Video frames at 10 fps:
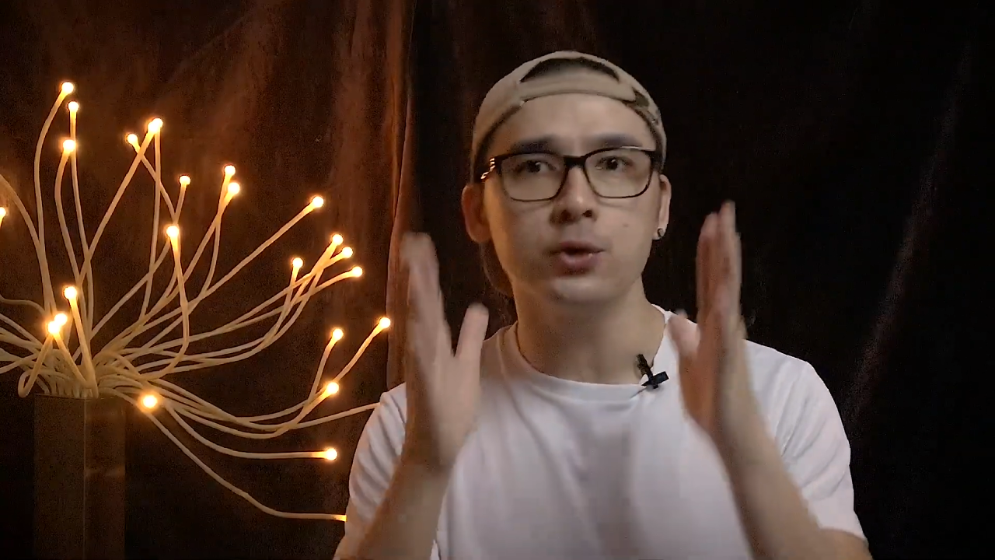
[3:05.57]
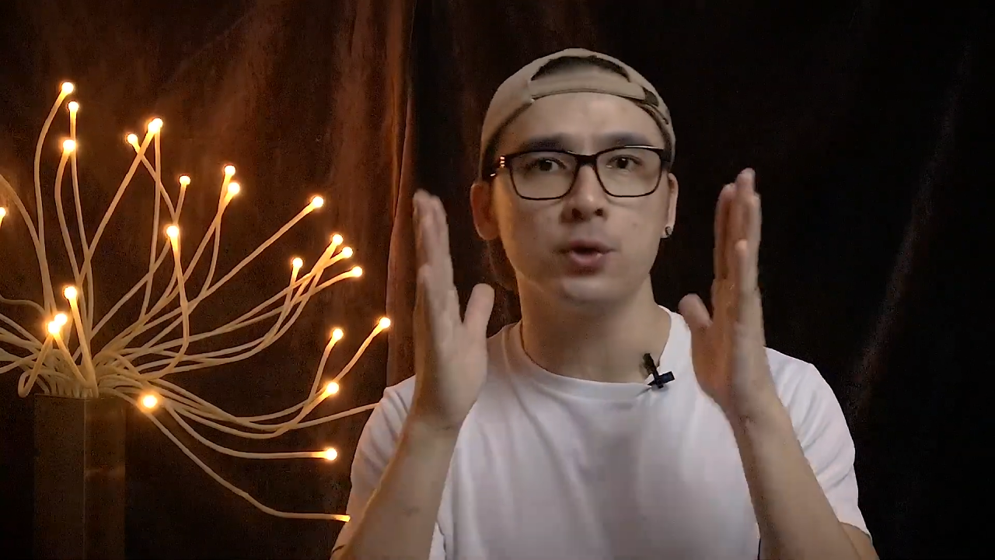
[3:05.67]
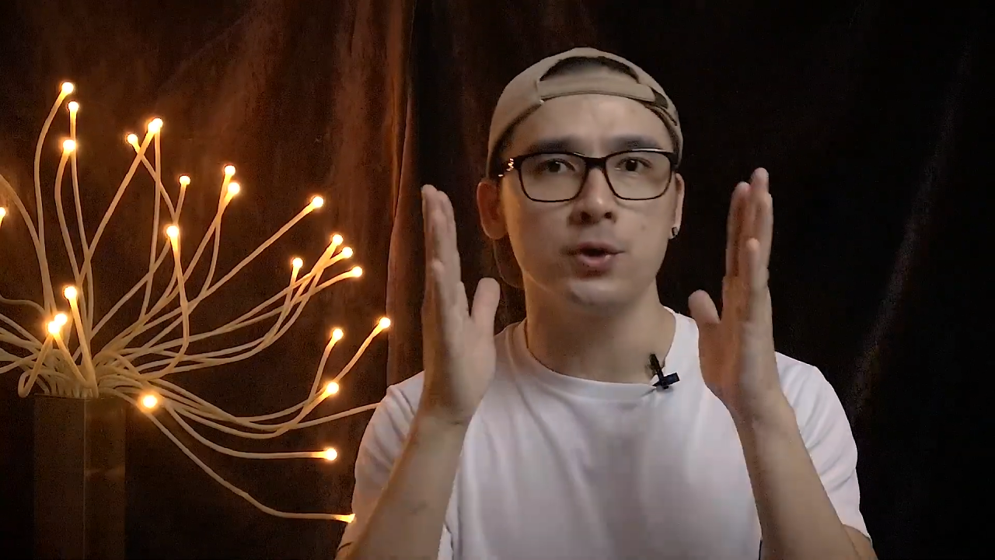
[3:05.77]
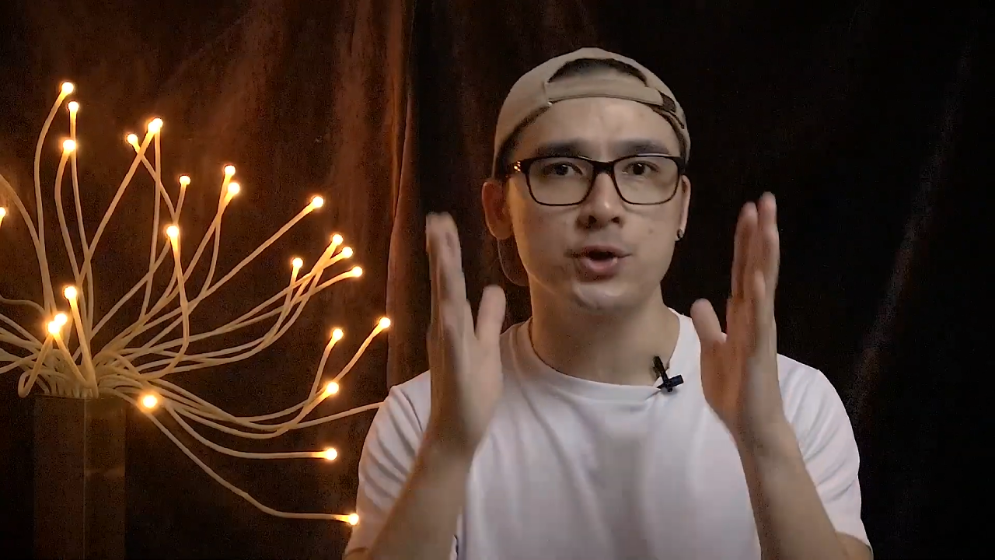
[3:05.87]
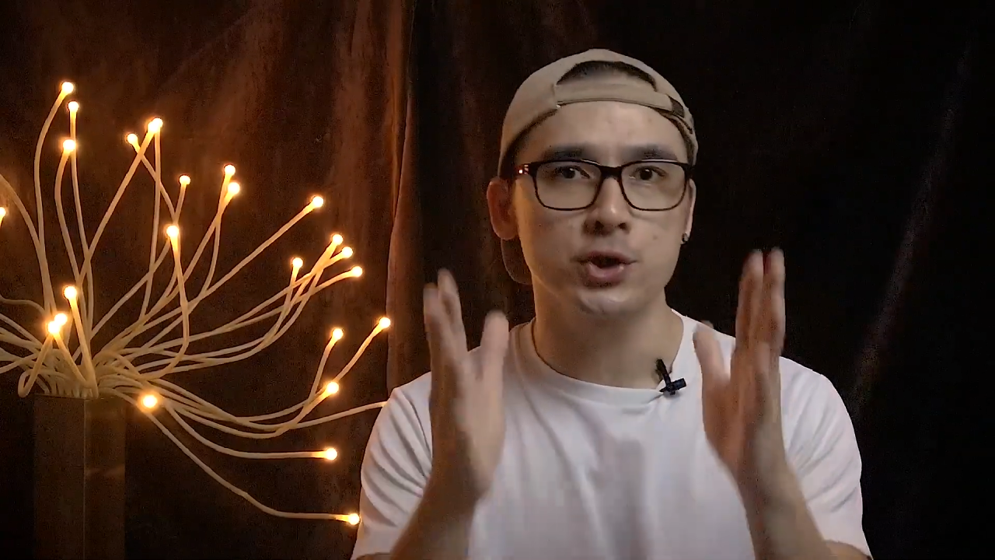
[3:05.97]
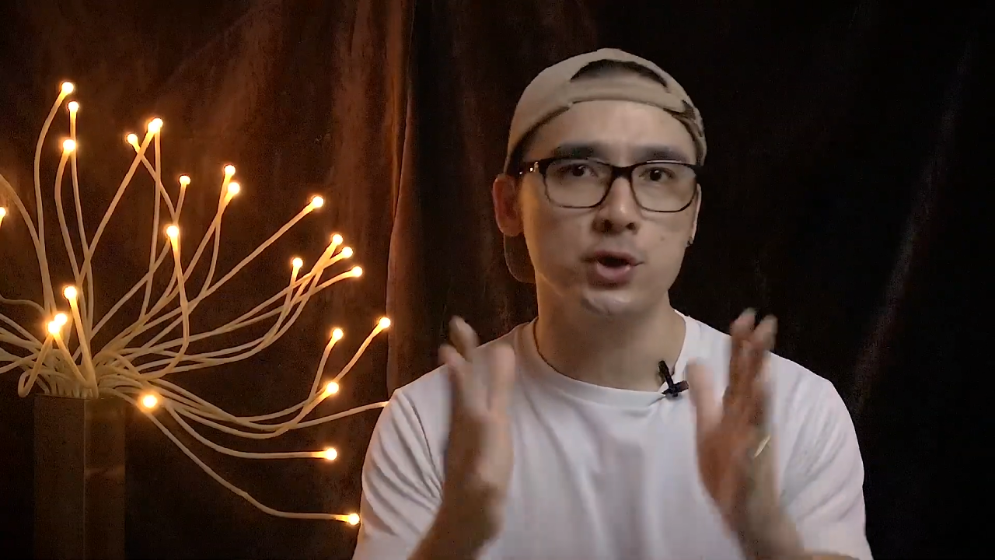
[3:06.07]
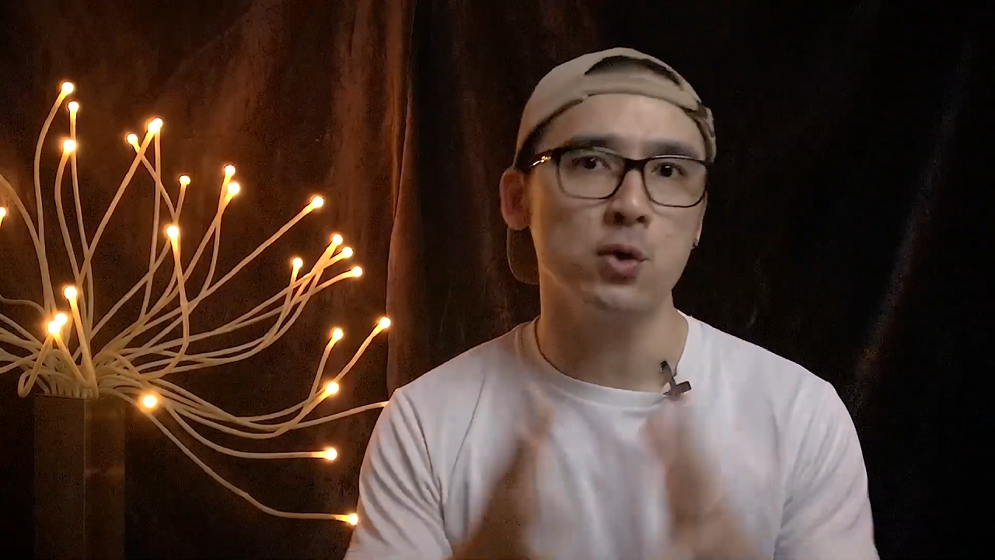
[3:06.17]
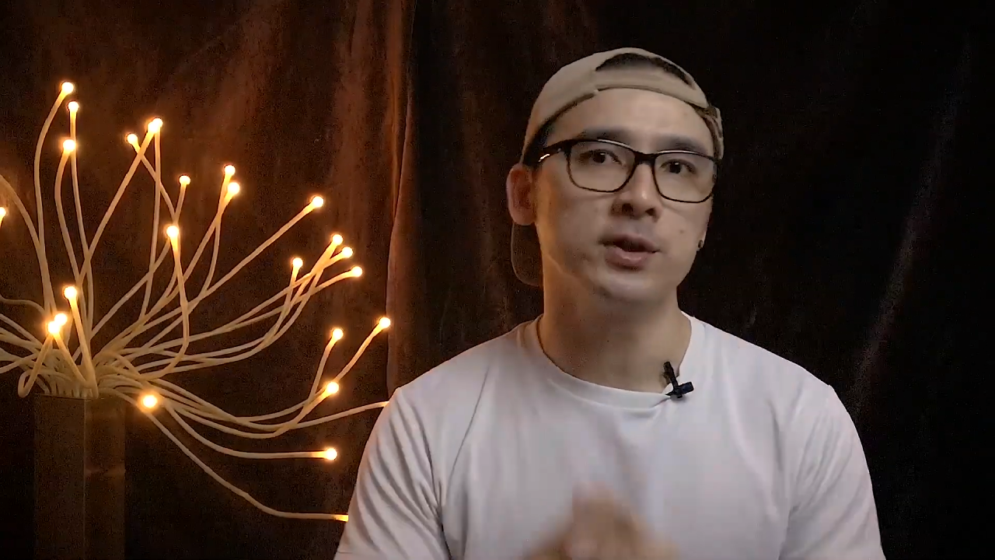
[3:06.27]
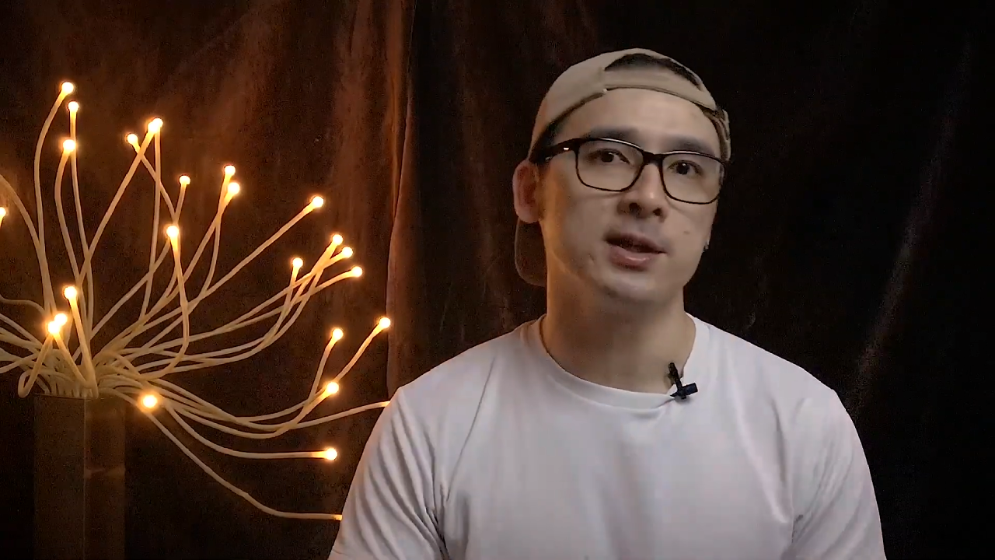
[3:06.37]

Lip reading: control the